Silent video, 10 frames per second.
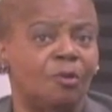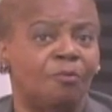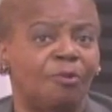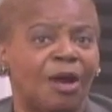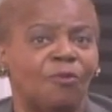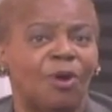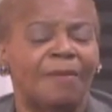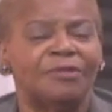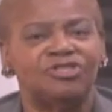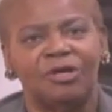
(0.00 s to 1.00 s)
Br'er
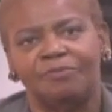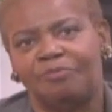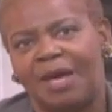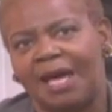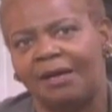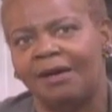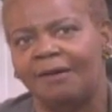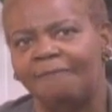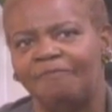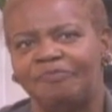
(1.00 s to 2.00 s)
Rabbit jumped back
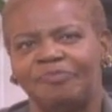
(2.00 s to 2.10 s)
up,